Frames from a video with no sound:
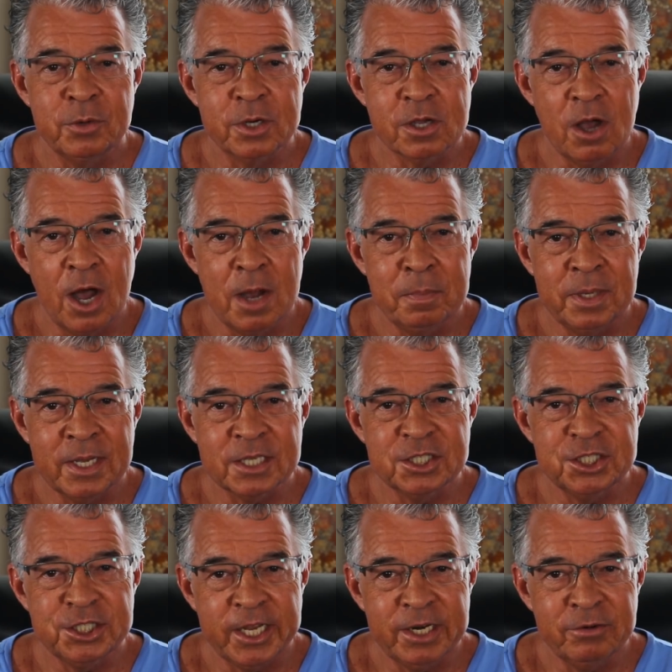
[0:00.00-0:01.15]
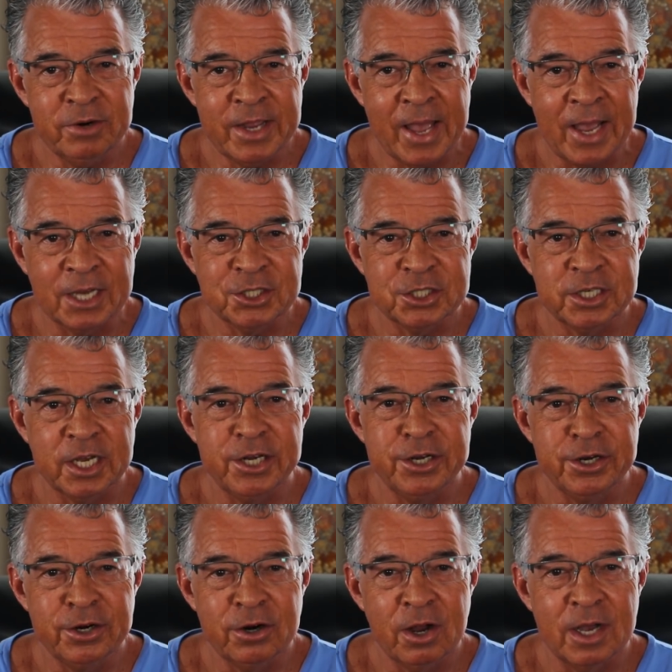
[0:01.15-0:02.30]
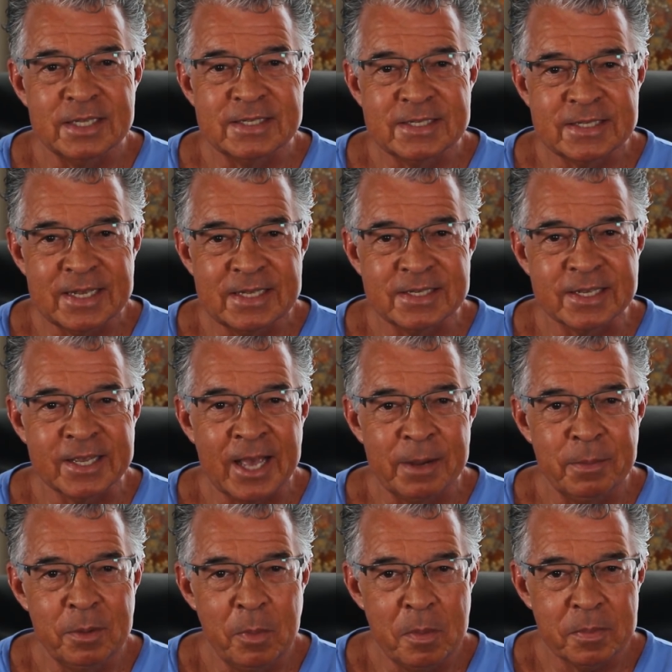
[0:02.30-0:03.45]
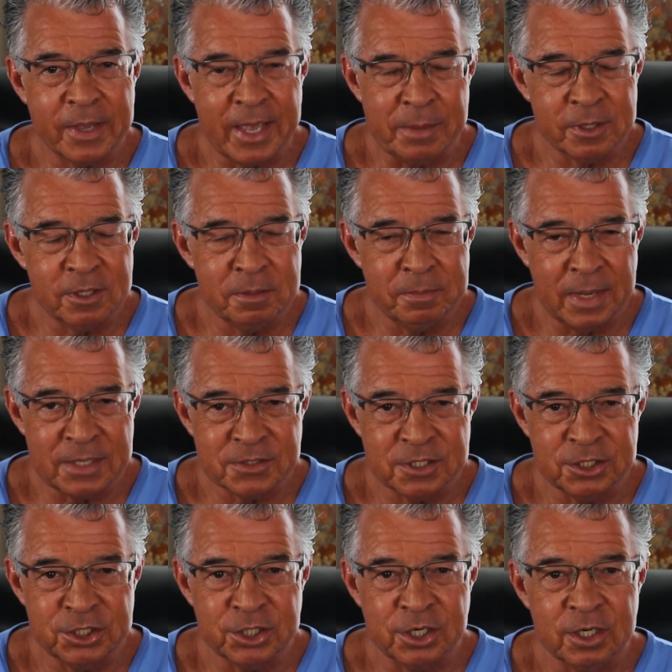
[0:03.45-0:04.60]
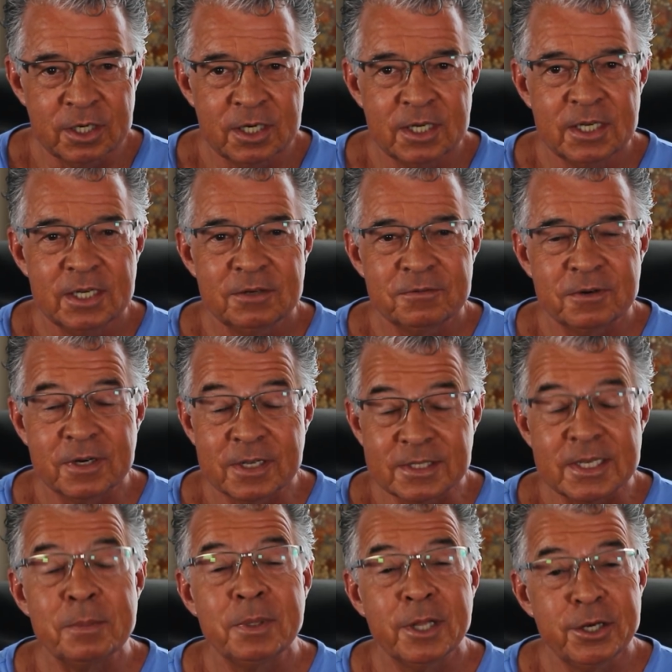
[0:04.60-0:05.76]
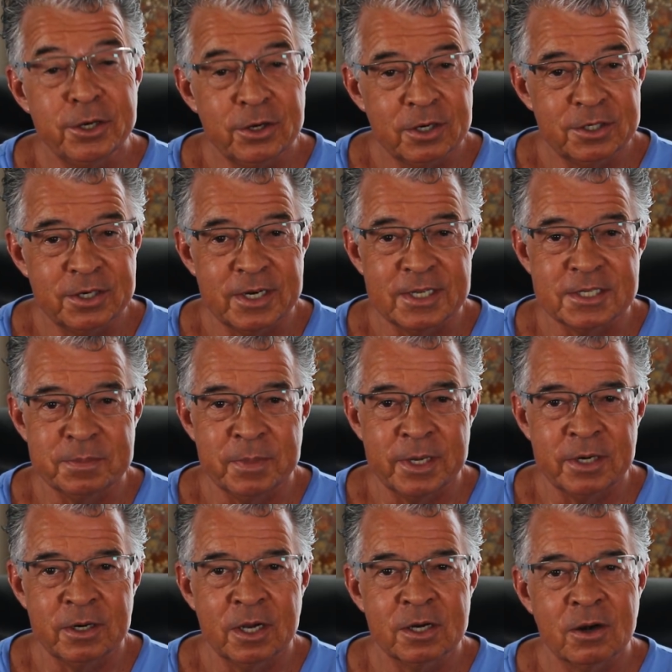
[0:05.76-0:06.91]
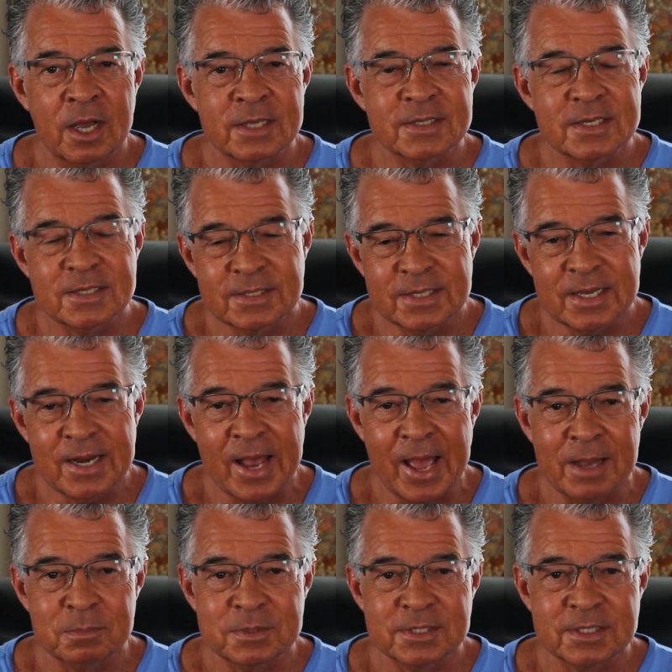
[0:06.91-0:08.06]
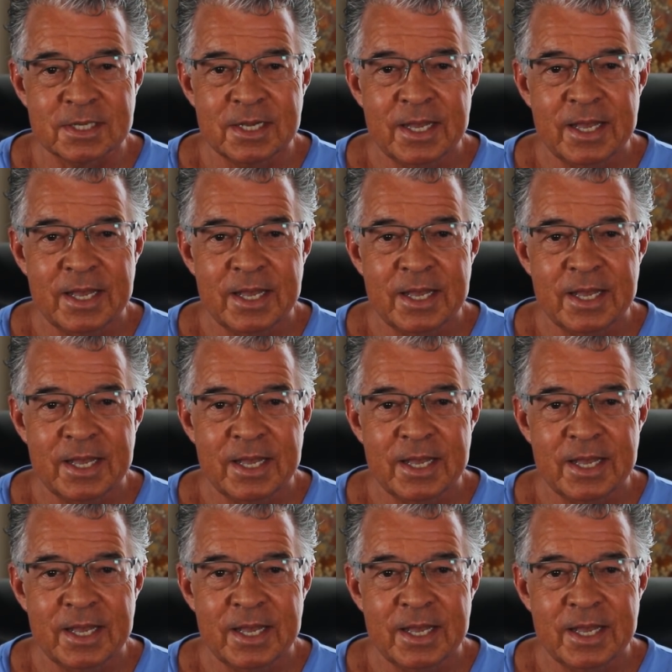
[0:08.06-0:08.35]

Through a complex chain reaction, a neuron sends a chemical messenger, for example, a neurotransmitter, across to synapse.